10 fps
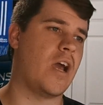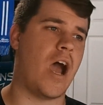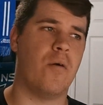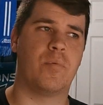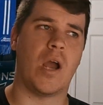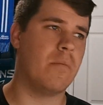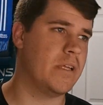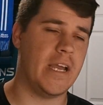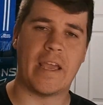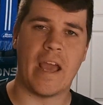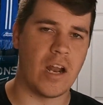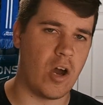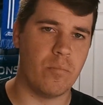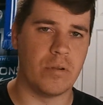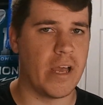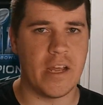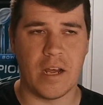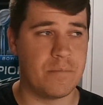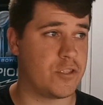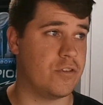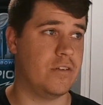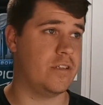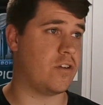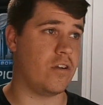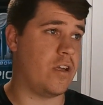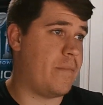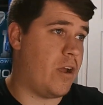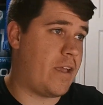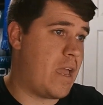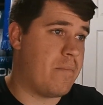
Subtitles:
I'll play it. I'm sure it's gonna be on Game